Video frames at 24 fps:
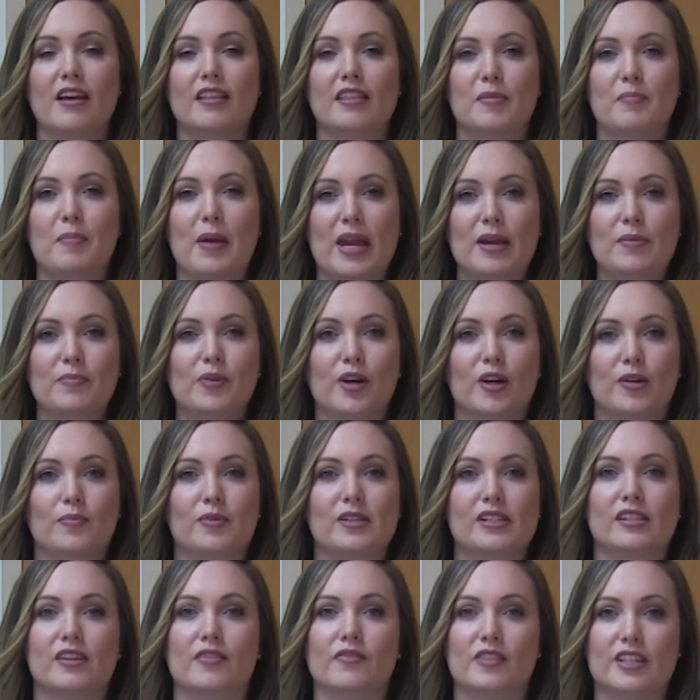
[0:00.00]
The main
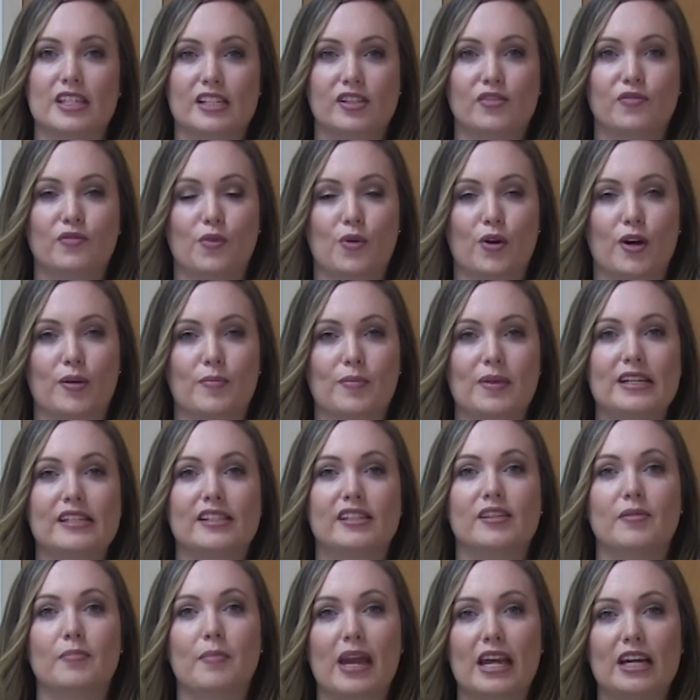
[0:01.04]
purpose of this form is
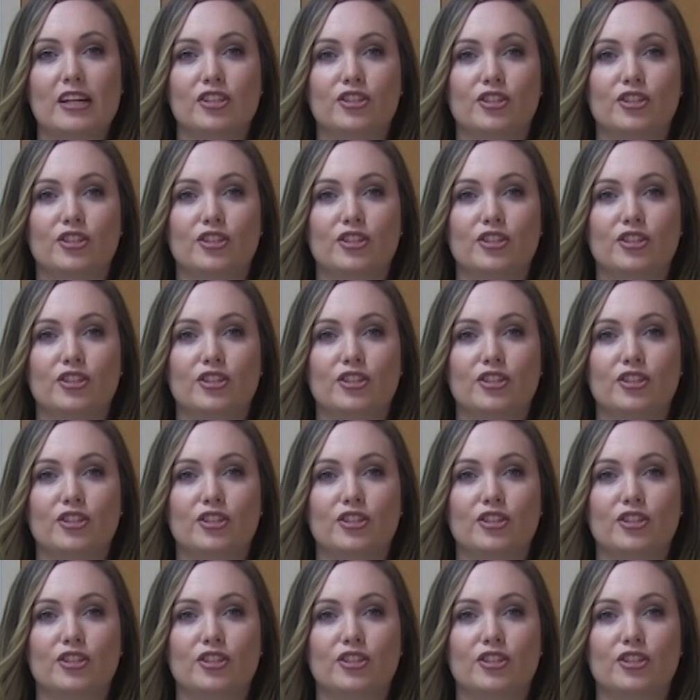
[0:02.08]
to make